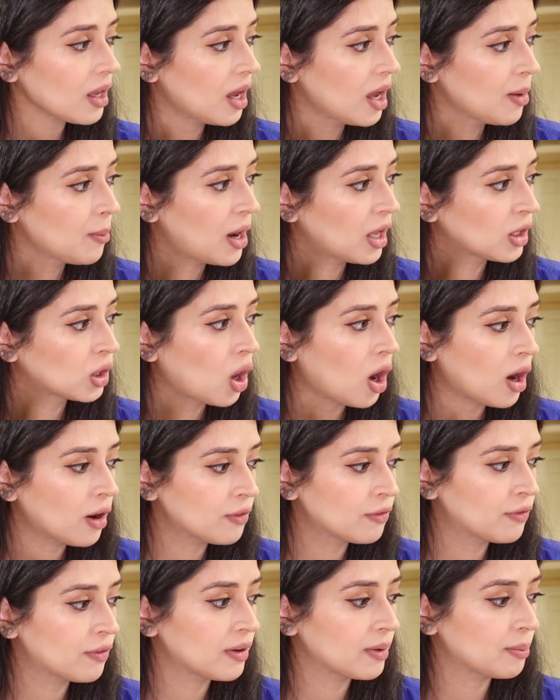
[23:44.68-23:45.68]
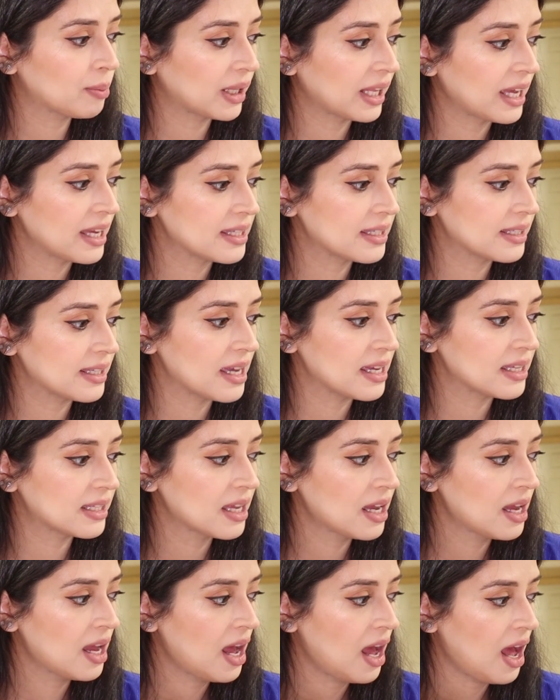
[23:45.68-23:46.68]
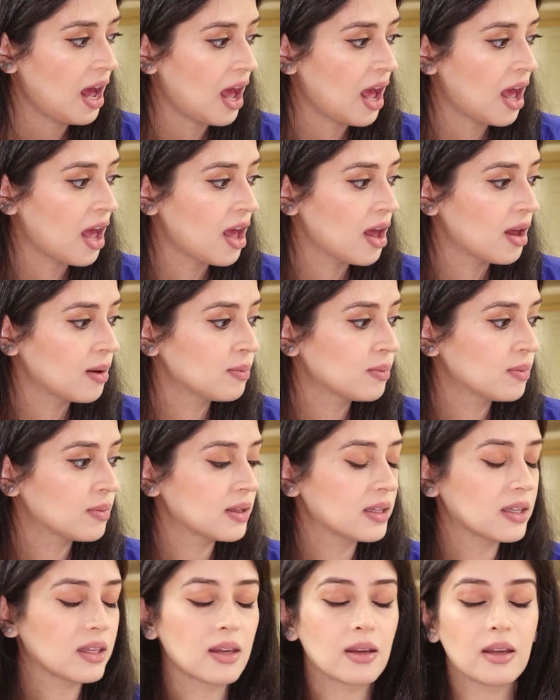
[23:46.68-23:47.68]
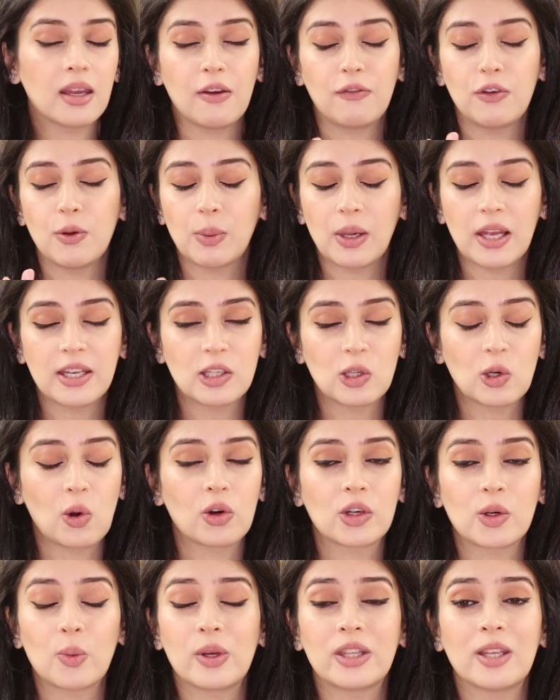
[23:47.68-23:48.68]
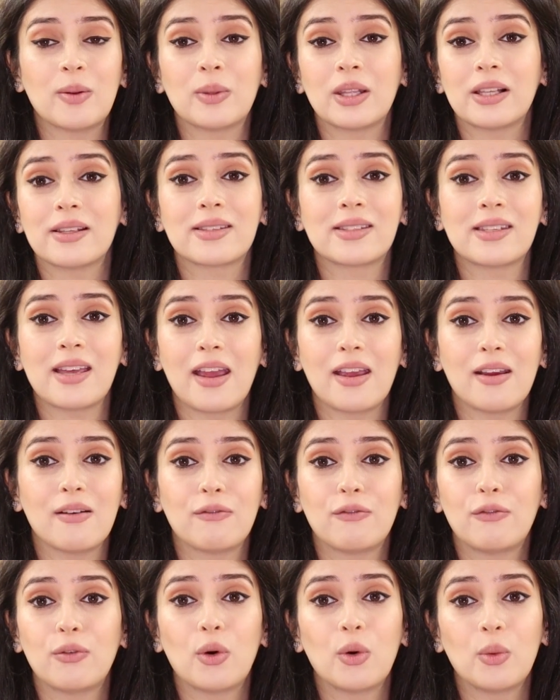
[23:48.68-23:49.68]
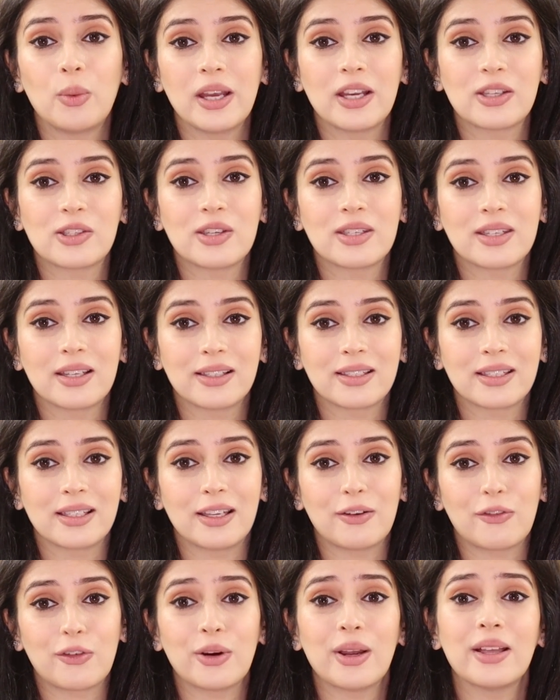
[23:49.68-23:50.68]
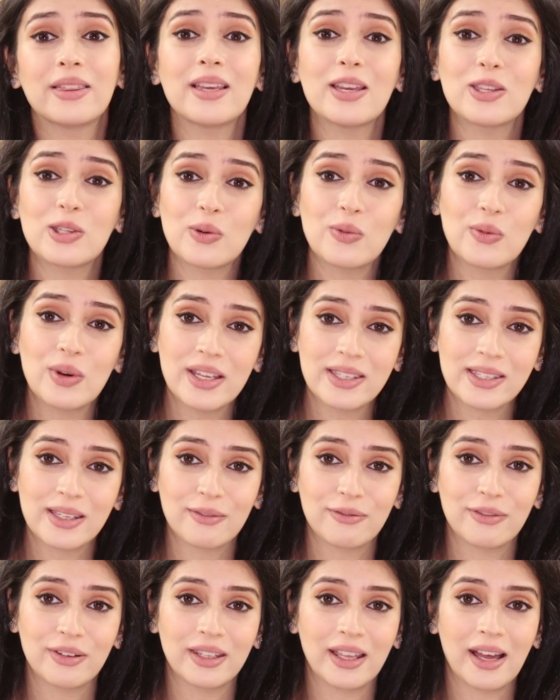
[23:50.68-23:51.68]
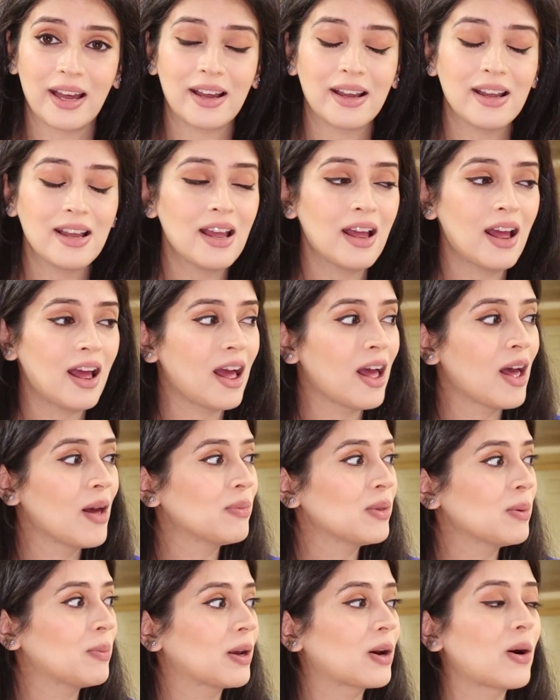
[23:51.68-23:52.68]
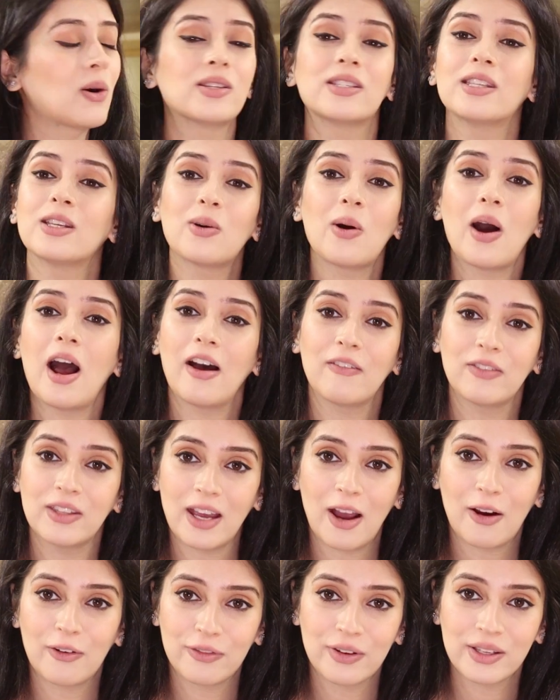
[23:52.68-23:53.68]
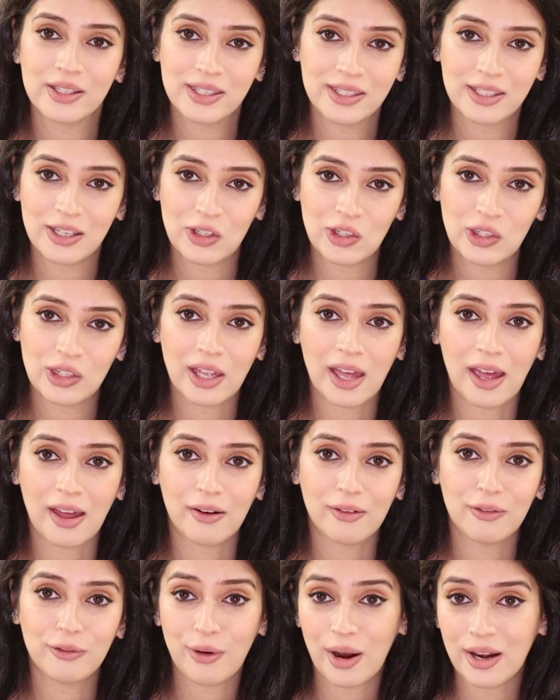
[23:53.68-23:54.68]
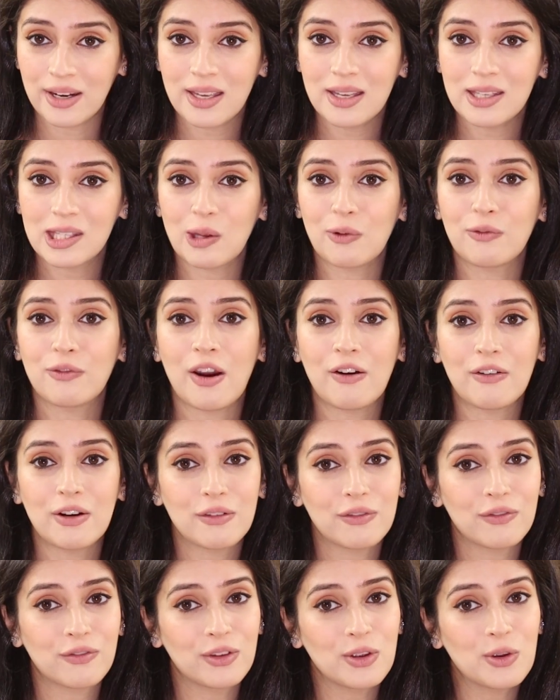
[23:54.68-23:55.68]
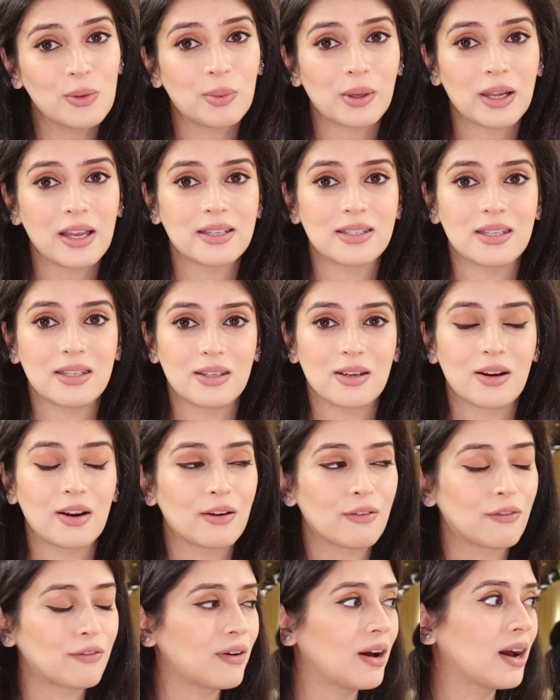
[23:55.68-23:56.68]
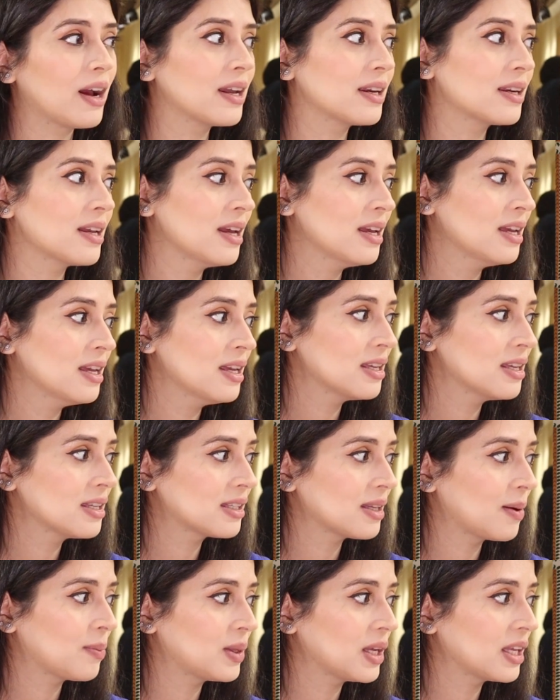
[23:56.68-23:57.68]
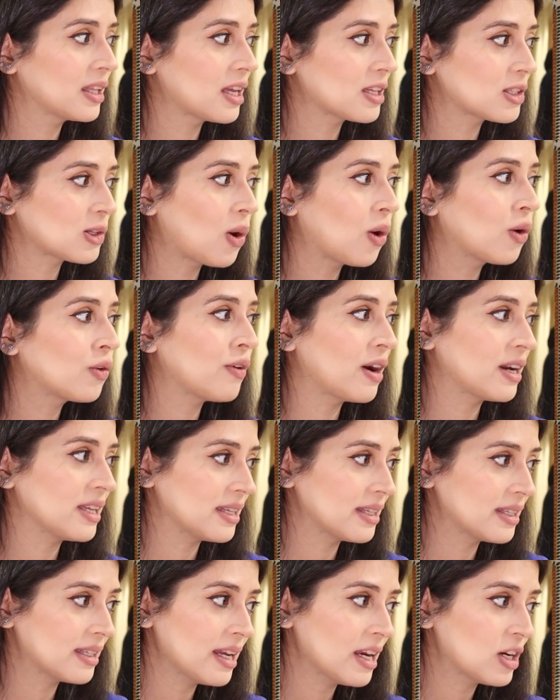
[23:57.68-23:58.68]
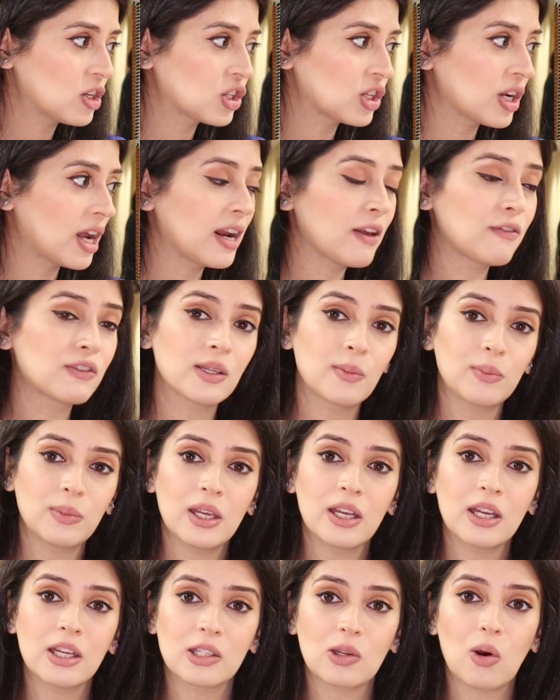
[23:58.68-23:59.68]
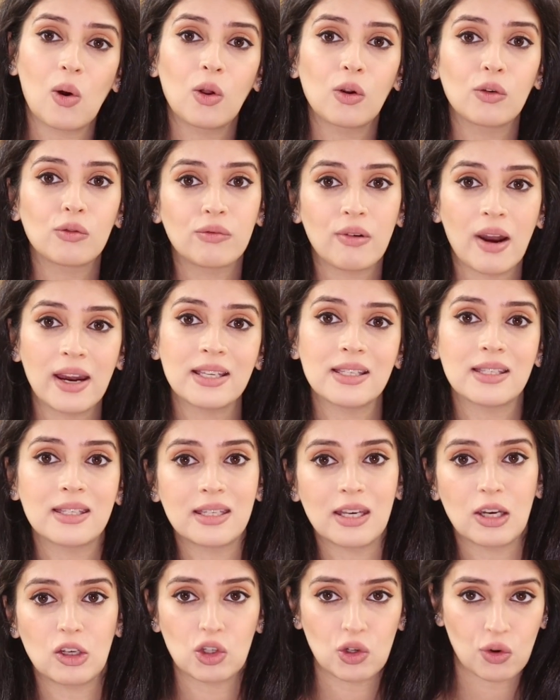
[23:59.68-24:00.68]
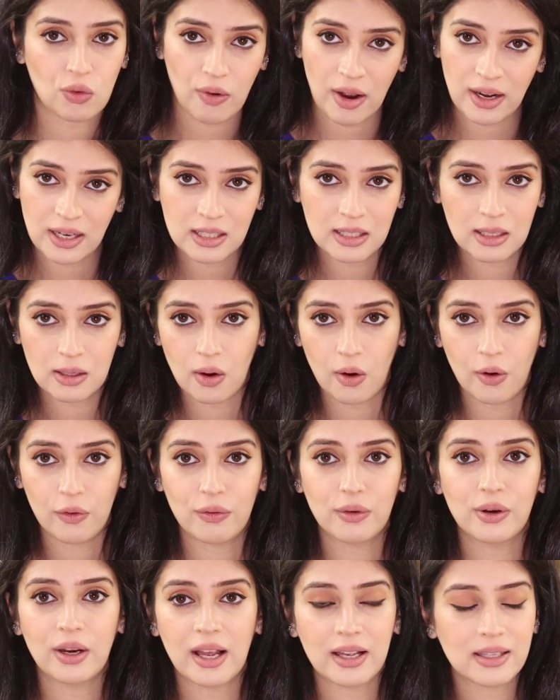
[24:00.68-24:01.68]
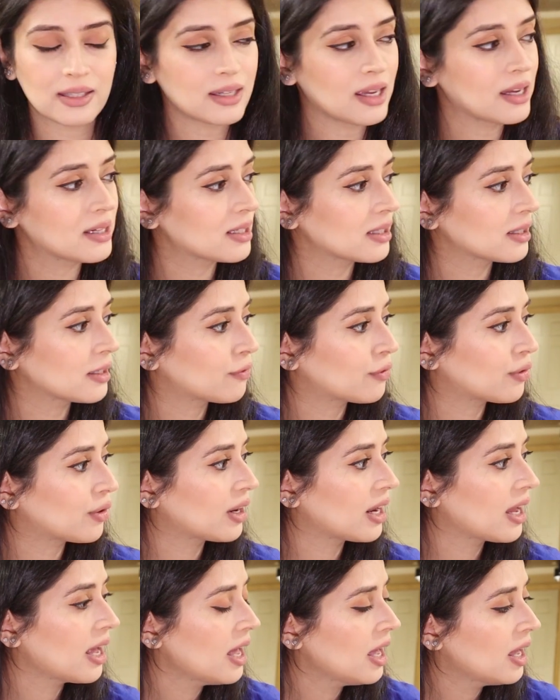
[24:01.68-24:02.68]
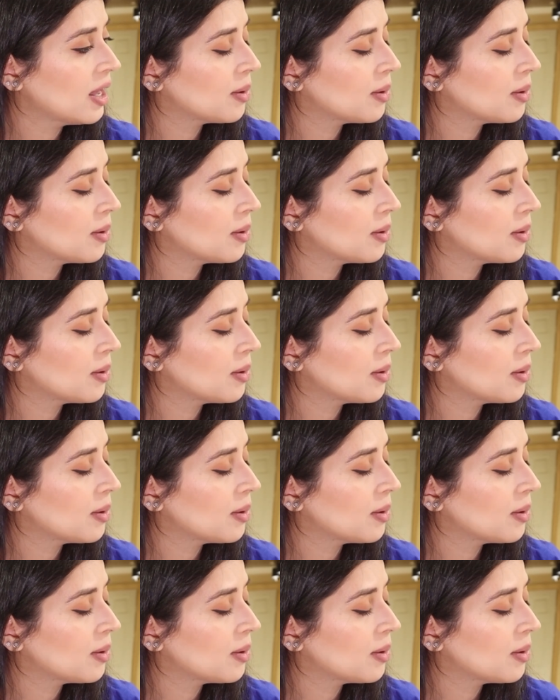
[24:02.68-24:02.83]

Um, a lot of places um, if you place an order with them, they'll say four weeks until delivery, and there's a reason for that, um, because they don't have the outfit stitched there ready. So very few places you're gonna find something that's already stitched. And if something is already stitched, ready to go for next day delivery,